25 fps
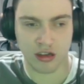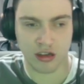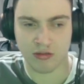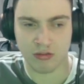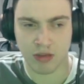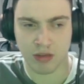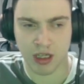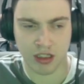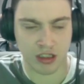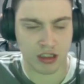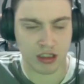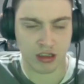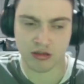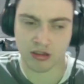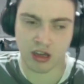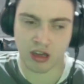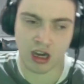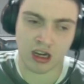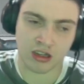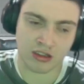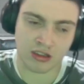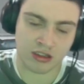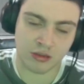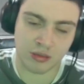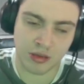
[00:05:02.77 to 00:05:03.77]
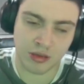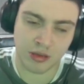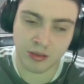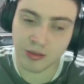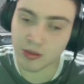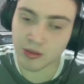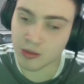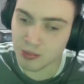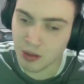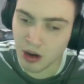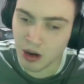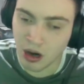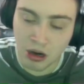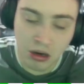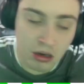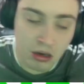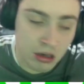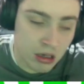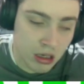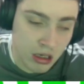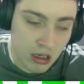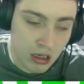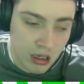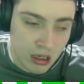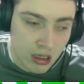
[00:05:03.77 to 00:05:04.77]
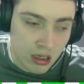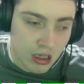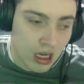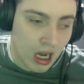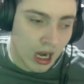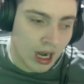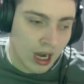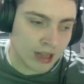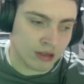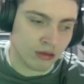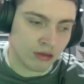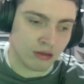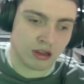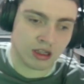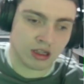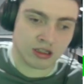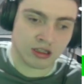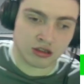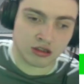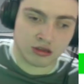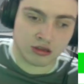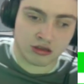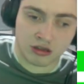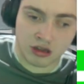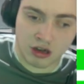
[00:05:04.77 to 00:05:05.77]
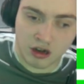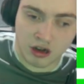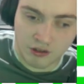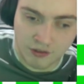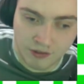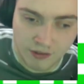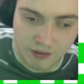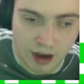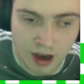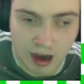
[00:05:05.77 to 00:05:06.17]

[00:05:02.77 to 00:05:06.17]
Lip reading: might sound harsh to people, but I don't think he's good enough.